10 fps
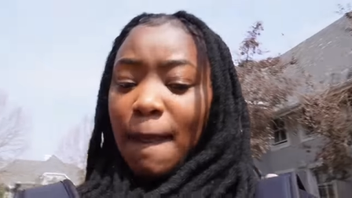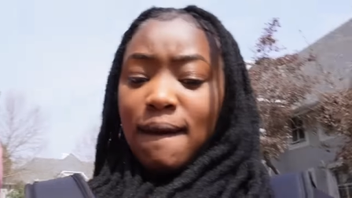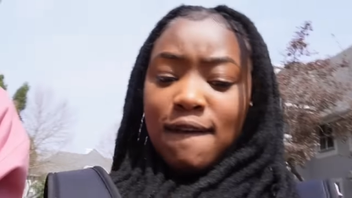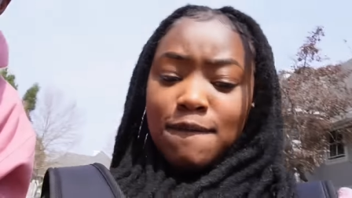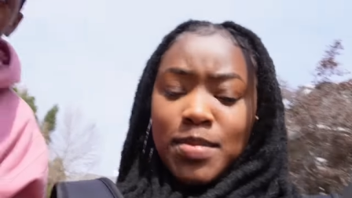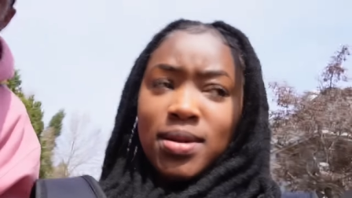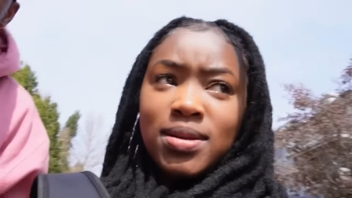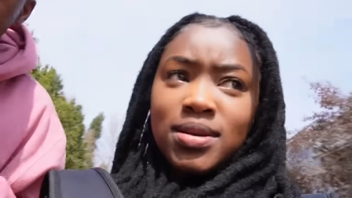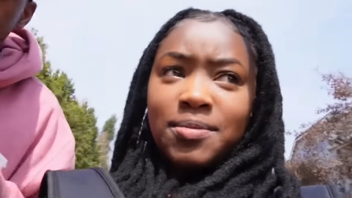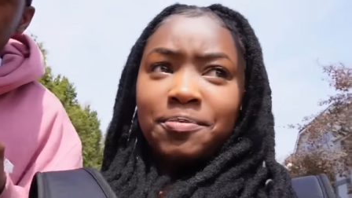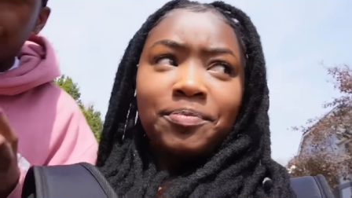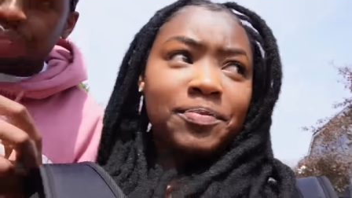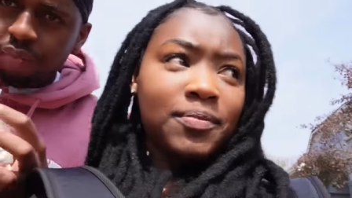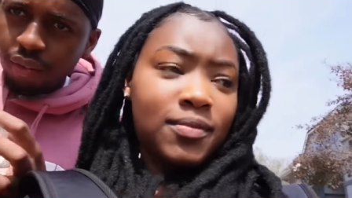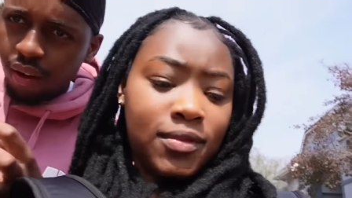I don't know.
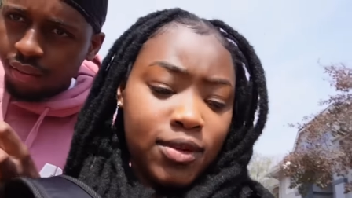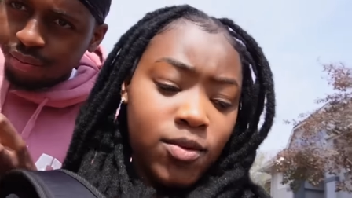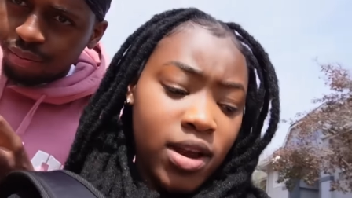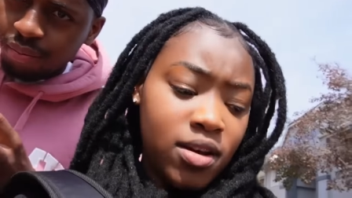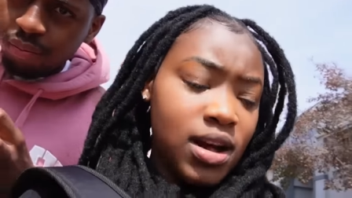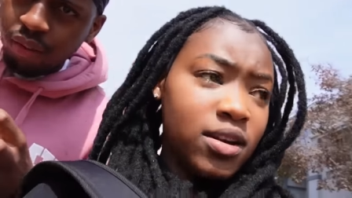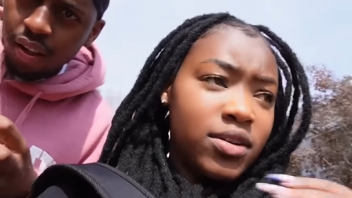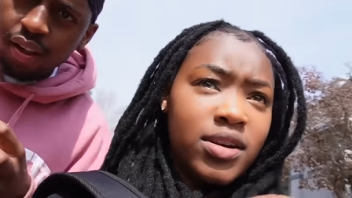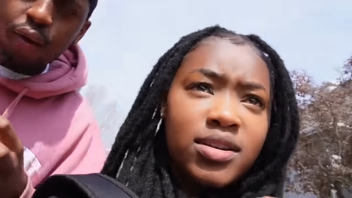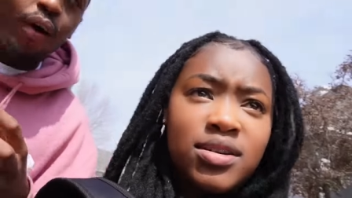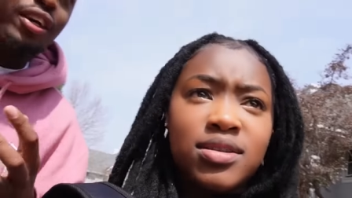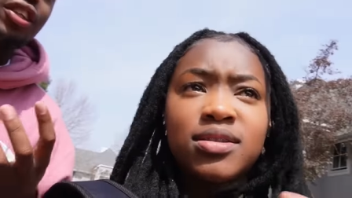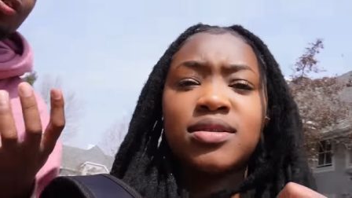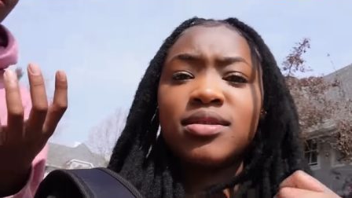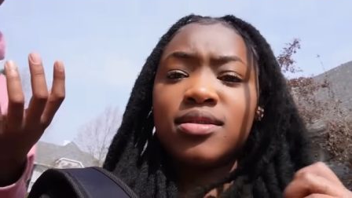Why are you hungry? Why
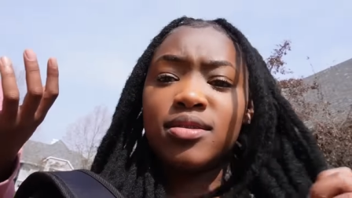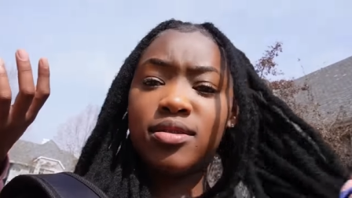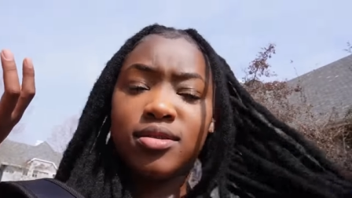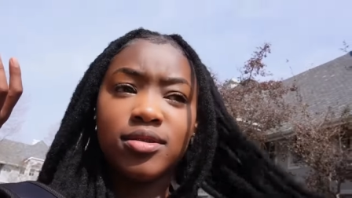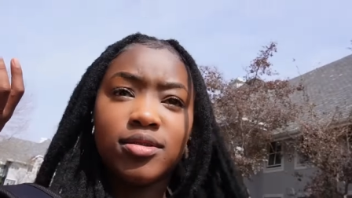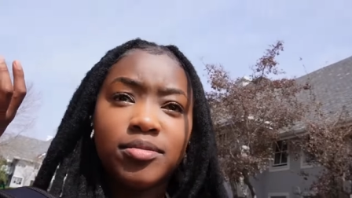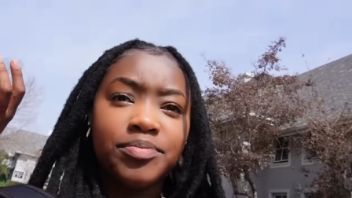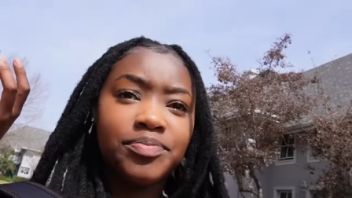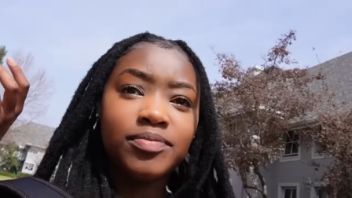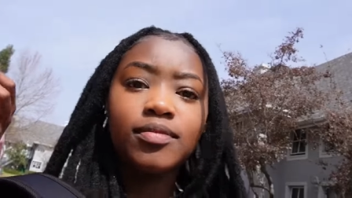don't you do a drip check on me on